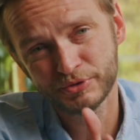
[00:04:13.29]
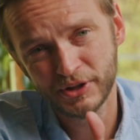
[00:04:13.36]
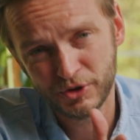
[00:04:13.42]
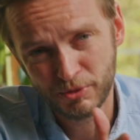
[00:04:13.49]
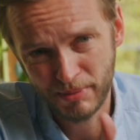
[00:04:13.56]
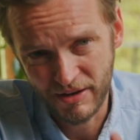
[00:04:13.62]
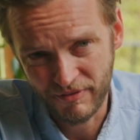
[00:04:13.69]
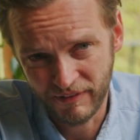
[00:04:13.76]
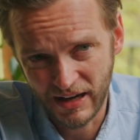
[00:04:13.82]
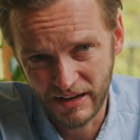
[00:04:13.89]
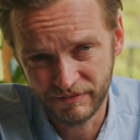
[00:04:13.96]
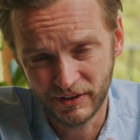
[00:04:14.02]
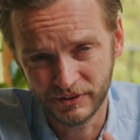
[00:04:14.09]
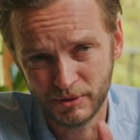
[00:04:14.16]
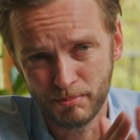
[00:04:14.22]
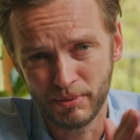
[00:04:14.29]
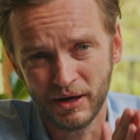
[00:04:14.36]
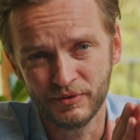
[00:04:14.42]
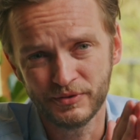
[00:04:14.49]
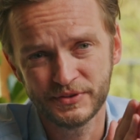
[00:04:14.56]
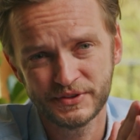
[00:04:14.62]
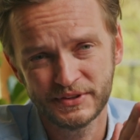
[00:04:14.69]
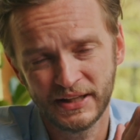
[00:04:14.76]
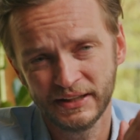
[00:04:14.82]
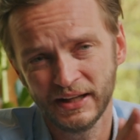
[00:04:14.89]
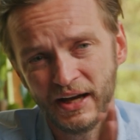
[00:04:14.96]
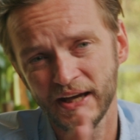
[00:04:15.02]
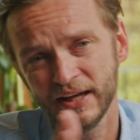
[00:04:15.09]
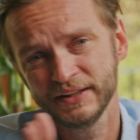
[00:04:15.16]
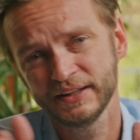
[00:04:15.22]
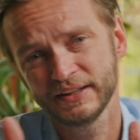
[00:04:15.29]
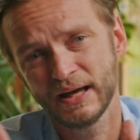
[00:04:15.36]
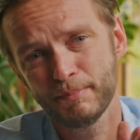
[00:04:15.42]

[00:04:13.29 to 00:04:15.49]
ready to pay £500 and I ended